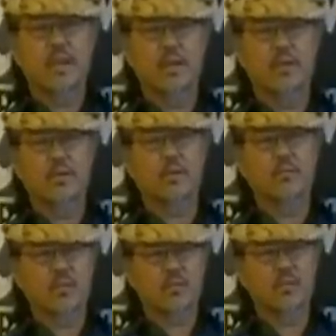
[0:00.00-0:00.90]
And her
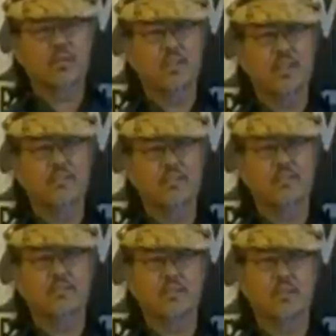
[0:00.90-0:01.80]
numbers was
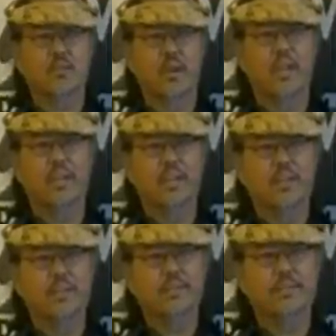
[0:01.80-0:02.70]
11,080.
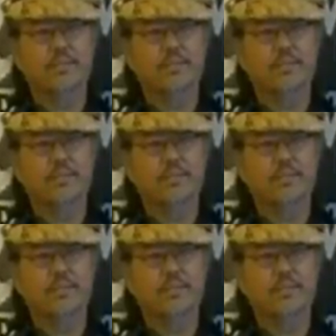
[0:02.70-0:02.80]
